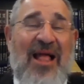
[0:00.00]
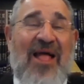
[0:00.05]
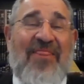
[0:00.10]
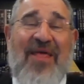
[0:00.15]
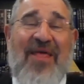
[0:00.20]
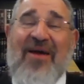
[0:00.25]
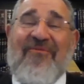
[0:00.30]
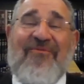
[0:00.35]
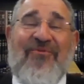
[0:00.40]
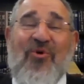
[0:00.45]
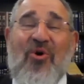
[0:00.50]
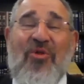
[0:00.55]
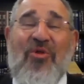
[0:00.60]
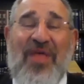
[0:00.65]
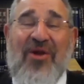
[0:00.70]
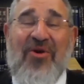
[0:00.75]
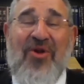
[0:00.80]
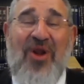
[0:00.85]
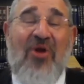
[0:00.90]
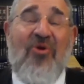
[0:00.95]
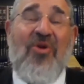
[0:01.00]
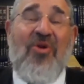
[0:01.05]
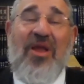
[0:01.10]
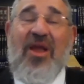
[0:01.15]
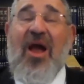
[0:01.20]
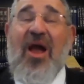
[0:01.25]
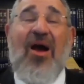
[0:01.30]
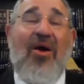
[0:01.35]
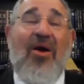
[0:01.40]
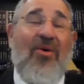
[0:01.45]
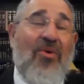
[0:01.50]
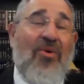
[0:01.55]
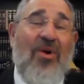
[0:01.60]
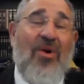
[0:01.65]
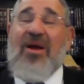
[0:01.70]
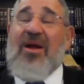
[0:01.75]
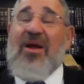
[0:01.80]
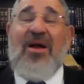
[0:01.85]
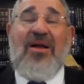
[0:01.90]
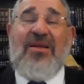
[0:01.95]
therefore they could only go,
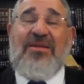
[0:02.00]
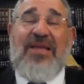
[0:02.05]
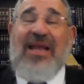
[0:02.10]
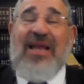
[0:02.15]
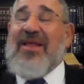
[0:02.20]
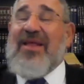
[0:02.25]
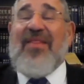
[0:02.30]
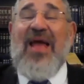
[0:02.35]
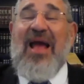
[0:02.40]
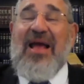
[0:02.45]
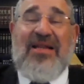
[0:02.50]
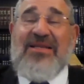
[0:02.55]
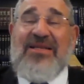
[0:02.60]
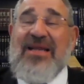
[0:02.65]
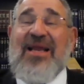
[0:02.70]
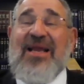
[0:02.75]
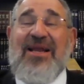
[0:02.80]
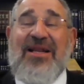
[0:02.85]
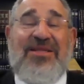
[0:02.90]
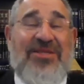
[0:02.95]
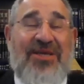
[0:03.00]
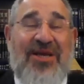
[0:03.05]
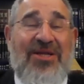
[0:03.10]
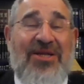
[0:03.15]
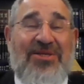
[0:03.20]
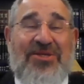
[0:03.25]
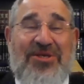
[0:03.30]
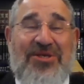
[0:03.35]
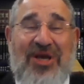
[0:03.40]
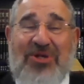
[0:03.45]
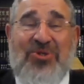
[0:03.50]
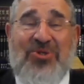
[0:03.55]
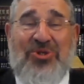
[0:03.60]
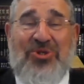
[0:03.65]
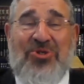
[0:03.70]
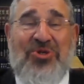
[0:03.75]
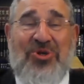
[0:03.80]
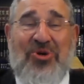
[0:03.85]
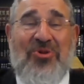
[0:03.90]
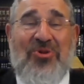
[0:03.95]
they had to take it in turns to go to the
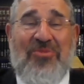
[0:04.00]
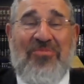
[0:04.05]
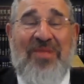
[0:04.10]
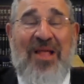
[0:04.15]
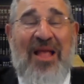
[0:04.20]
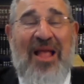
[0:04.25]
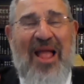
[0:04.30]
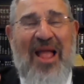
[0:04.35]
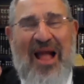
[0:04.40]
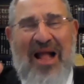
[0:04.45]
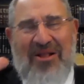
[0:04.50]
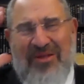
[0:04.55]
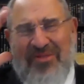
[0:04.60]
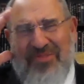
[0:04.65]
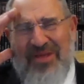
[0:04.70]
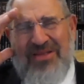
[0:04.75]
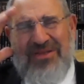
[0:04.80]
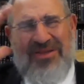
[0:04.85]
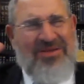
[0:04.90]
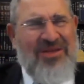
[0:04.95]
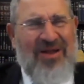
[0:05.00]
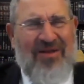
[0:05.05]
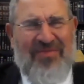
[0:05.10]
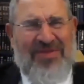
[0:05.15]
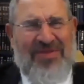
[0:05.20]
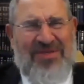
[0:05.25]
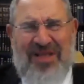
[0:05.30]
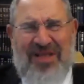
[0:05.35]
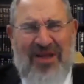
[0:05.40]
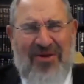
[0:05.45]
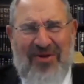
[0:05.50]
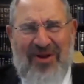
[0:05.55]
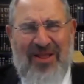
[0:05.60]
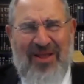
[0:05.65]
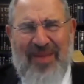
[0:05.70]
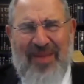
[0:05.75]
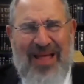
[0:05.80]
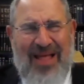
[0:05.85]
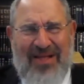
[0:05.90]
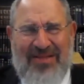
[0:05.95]
school. And you think to yourself, this is only
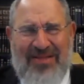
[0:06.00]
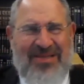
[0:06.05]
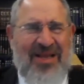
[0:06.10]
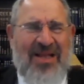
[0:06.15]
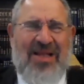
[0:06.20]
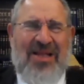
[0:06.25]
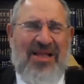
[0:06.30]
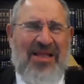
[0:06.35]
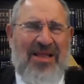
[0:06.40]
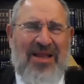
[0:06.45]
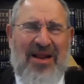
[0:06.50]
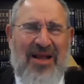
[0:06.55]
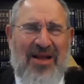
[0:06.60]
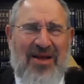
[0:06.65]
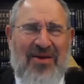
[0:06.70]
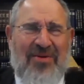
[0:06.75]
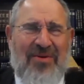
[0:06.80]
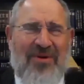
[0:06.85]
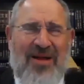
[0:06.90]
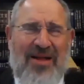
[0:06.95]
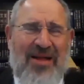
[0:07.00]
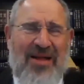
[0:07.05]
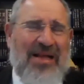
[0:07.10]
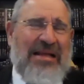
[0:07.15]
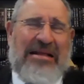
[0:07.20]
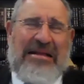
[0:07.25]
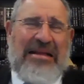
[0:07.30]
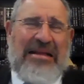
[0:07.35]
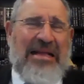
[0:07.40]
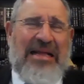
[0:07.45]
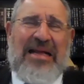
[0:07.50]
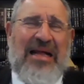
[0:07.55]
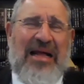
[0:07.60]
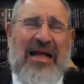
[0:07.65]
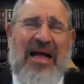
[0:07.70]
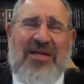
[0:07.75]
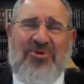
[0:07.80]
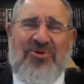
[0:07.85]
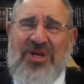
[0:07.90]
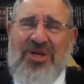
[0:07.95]
about,
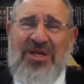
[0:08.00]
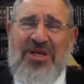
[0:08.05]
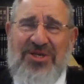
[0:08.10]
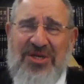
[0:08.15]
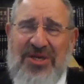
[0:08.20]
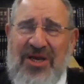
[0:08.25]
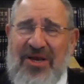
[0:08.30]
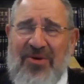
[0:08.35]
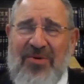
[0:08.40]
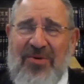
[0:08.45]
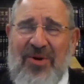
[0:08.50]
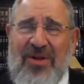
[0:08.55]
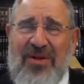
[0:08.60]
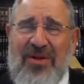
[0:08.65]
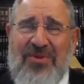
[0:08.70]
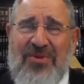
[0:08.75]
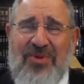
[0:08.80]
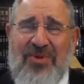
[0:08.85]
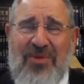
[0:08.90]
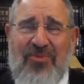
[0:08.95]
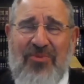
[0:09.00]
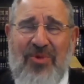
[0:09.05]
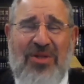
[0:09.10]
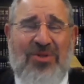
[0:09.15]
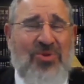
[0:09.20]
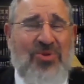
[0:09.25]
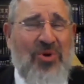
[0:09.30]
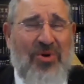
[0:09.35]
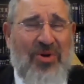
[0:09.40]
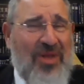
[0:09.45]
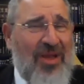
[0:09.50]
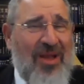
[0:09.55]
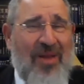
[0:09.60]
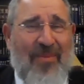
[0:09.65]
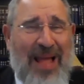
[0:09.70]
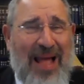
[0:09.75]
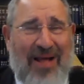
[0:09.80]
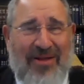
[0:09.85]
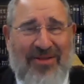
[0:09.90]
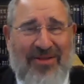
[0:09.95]
100 years ago. We're not talking
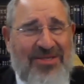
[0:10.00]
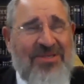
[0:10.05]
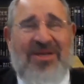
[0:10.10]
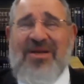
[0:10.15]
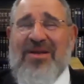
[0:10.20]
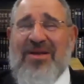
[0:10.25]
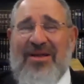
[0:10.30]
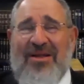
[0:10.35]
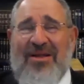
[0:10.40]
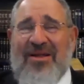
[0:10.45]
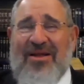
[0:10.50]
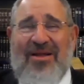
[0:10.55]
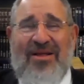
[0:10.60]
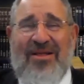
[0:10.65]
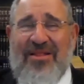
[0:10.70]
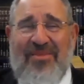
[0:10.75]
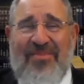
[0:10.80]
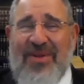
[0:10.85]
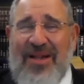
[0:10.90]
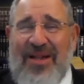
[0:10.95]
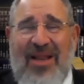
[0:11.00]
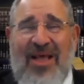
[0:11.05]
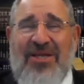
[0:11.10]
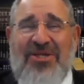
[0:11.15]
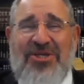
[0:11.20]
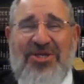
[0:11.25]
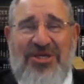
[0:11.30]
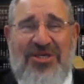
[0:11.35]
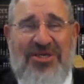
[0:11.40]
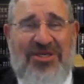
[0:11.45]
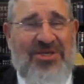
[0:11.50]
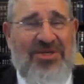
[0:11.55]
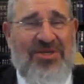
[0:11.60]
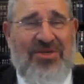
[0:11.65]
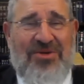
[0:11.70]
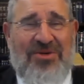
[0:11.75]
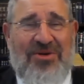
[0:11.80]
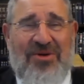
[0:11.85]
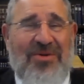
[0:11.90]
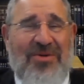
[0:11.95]
about the Middle Ages
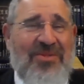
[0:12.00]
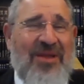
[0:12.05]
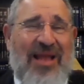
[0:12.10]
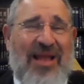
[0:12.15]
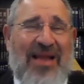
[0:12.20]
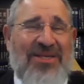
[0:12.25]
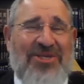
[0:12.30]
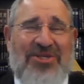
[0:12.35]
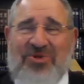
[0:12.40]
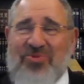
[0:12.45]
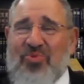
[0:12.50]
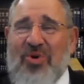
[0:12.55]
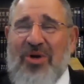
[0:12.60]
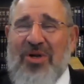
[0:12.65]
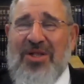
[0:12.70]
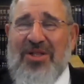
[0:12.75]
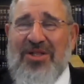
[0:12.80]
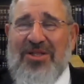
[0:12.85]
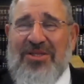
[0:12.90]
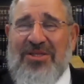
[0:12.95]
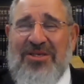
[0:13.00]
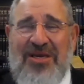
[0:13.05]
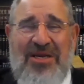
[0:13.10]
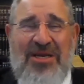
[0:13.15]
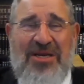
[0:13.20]
or the ancient world.